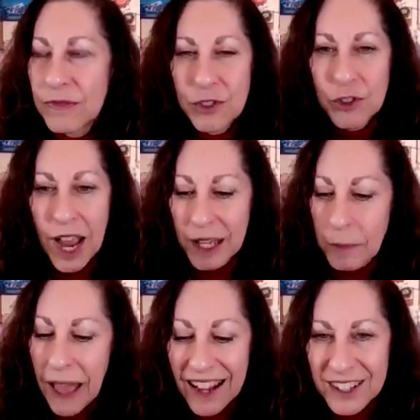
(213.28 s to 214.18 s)
track
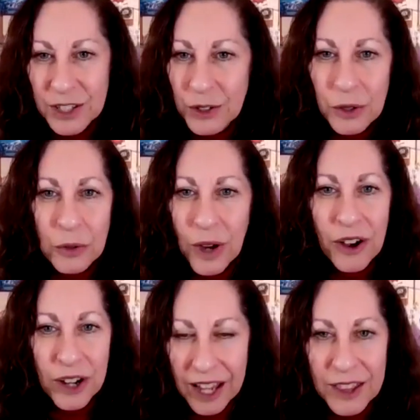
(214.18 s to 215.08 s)
it back to,
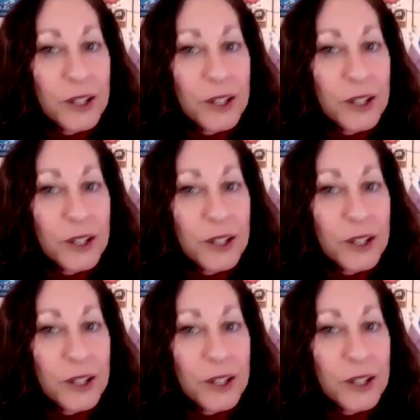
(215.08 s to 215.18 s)
okay,